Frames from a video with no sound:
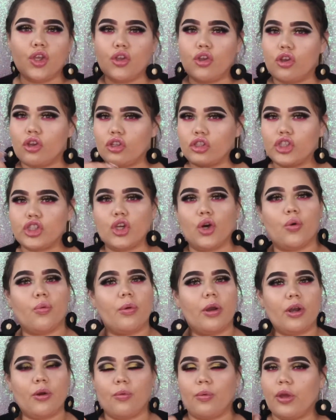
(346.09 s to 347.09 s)
You could tell
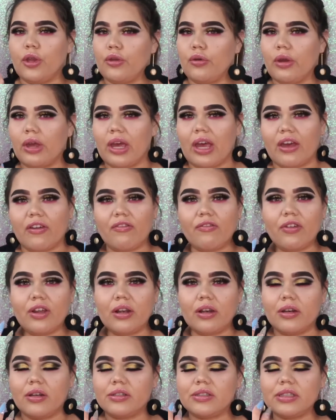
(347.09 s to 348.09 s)
right away you have
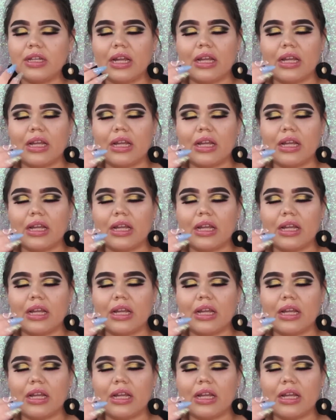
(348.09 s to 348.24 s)
fillers.